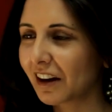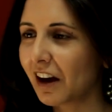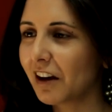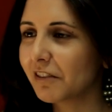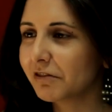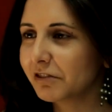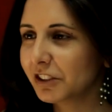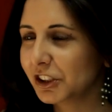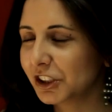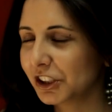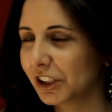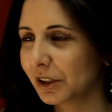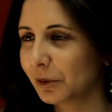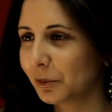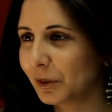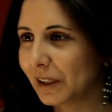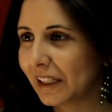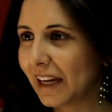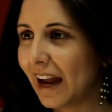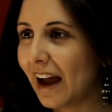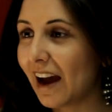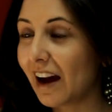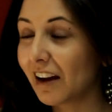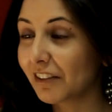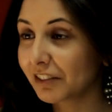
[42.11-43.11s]
coverage that we
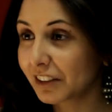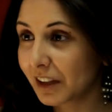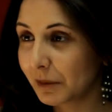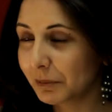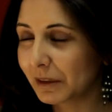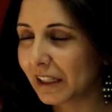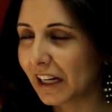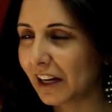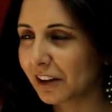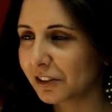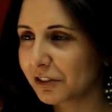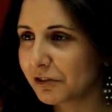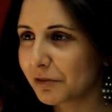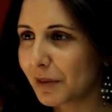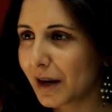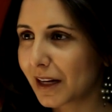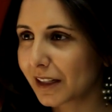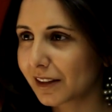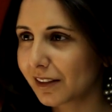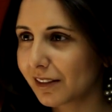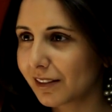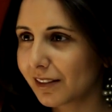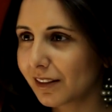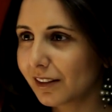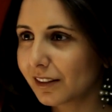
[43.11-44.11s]
have coming out of
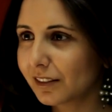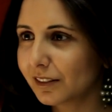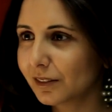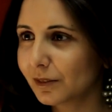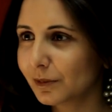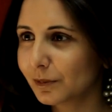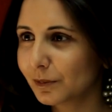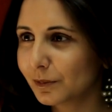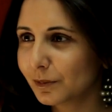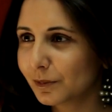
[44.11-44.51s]
Pakistan.